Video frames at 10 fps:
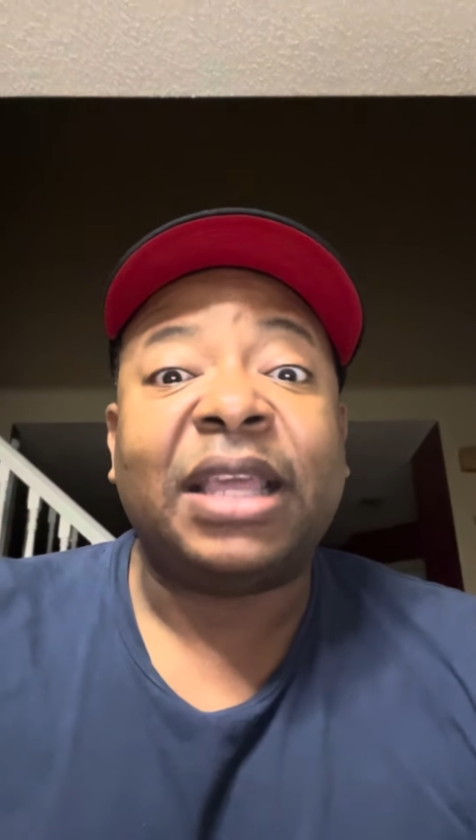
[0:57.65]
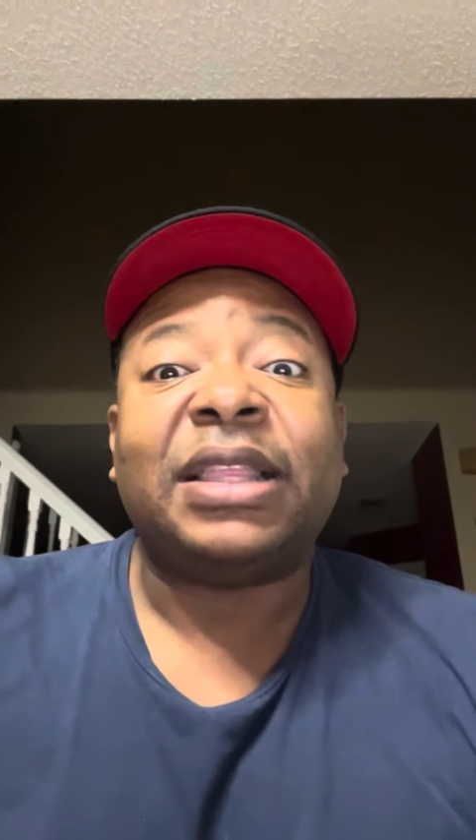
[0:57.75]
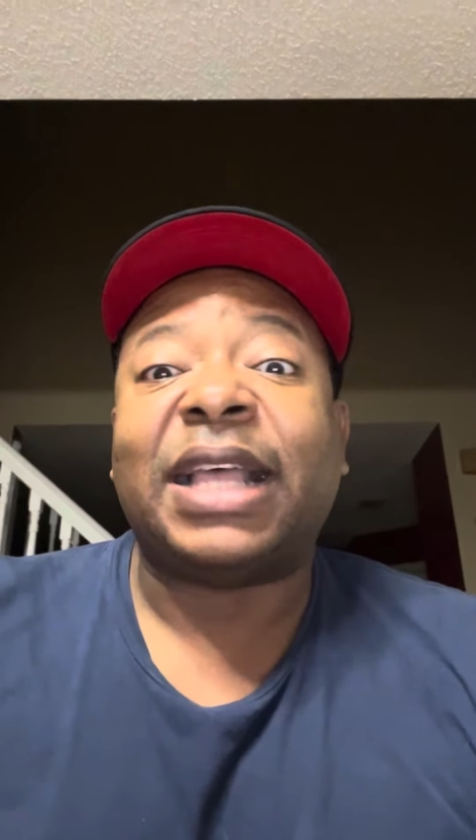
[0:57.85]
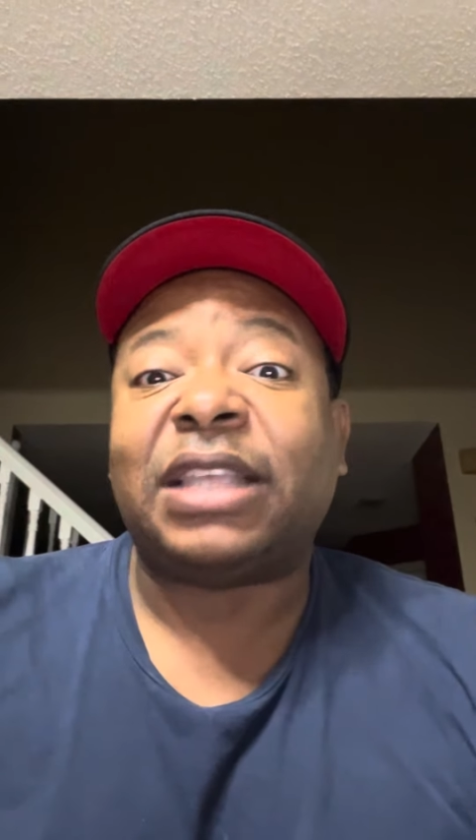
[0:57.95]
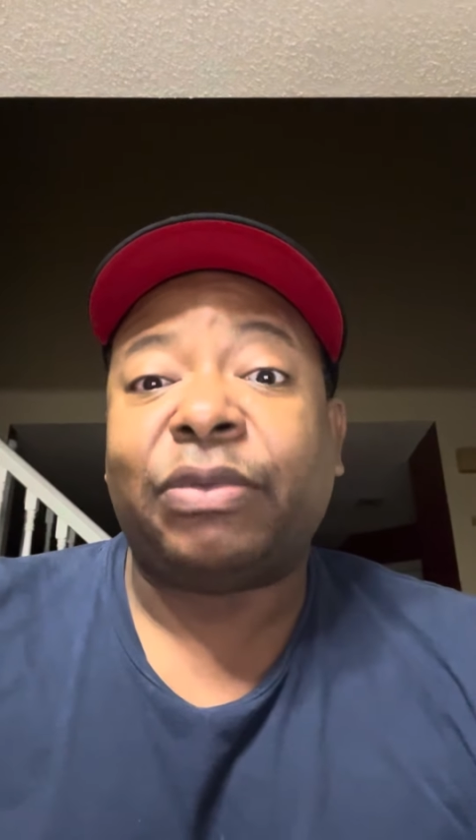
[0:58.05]

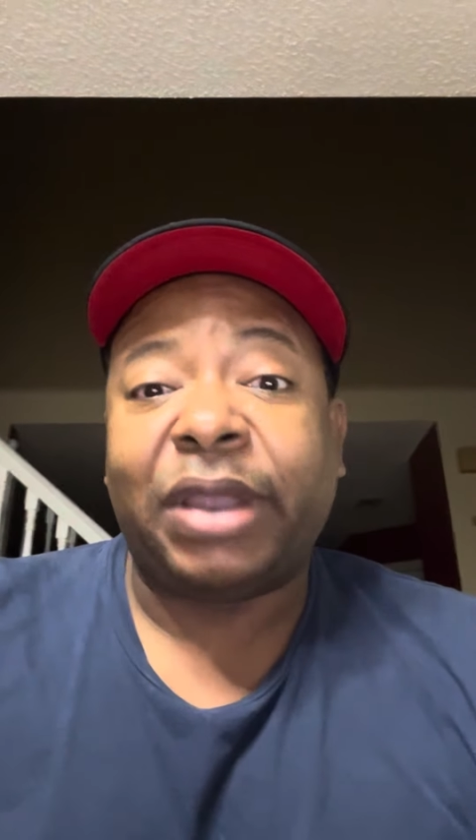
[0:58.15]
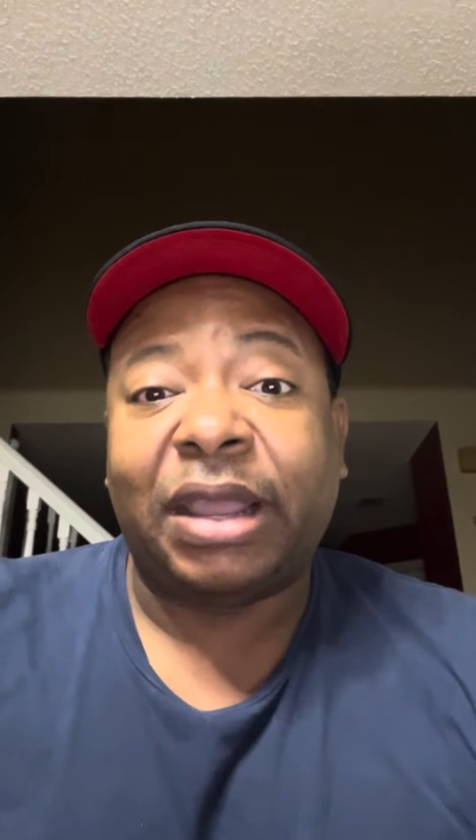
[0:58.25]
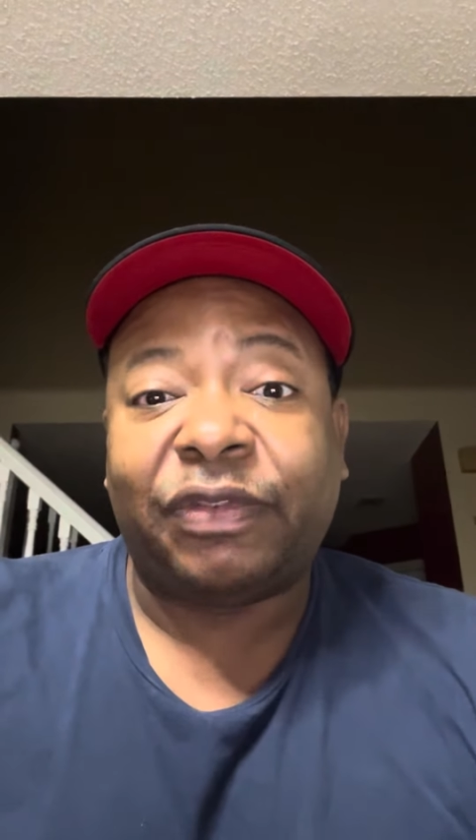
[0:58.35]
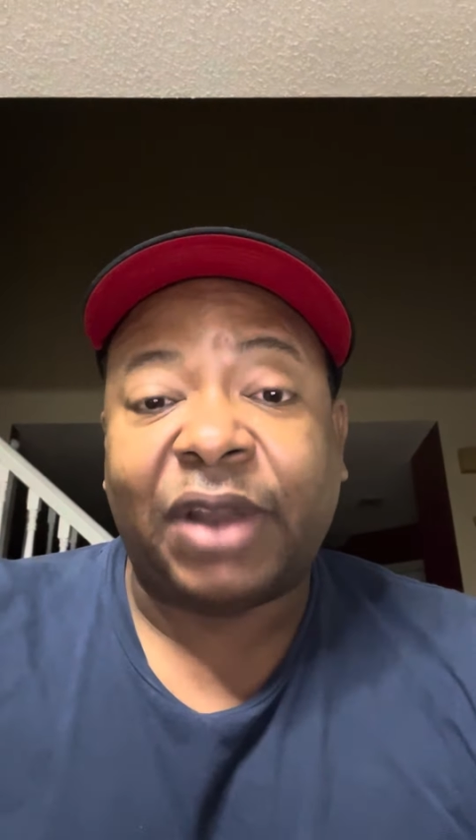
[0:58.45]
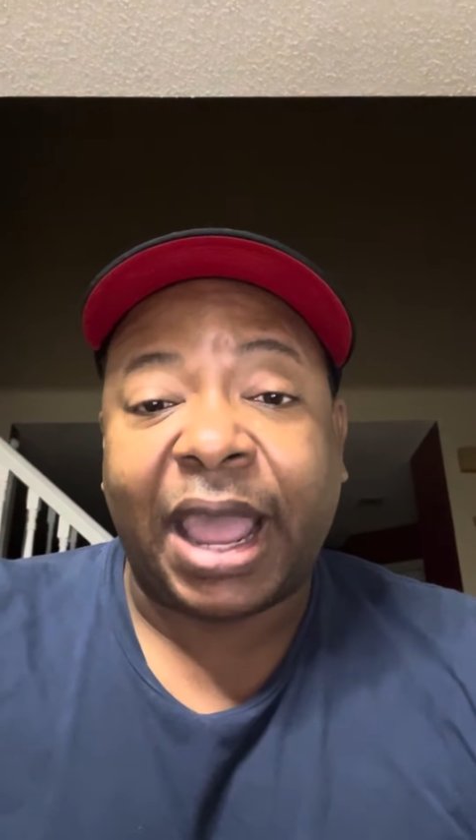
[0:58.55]
that's a
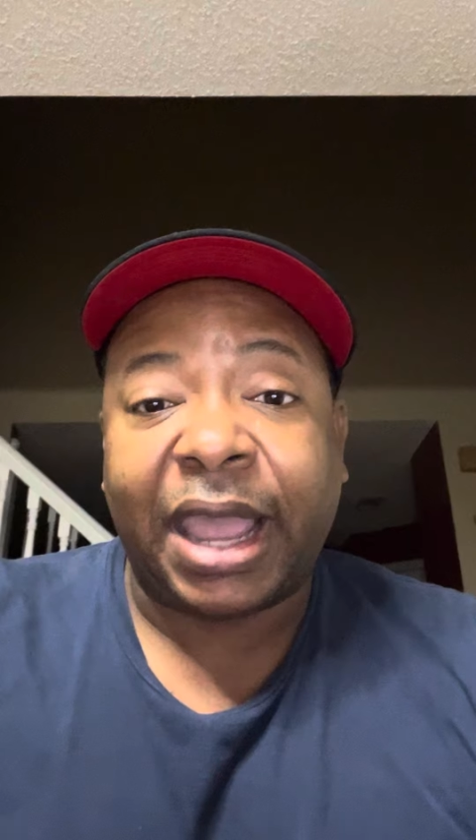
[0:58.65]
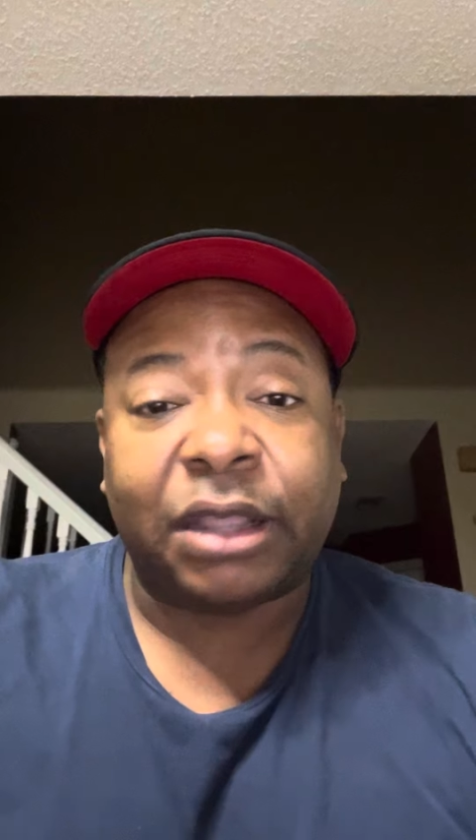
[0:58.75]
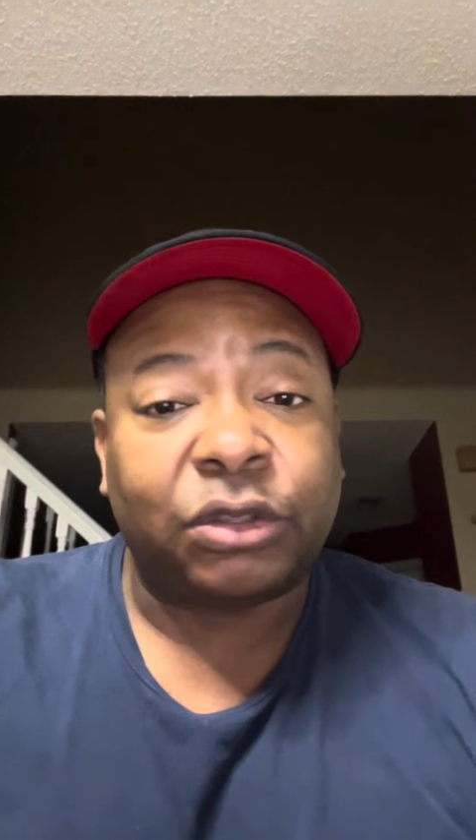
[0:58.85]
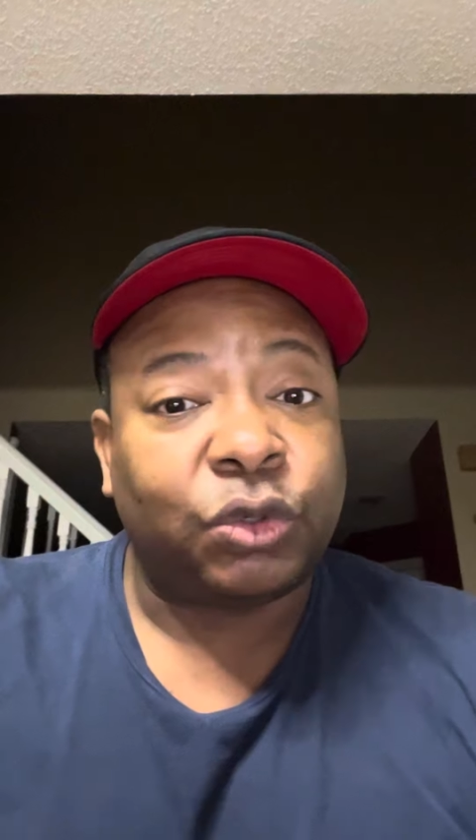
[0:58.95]
red flag.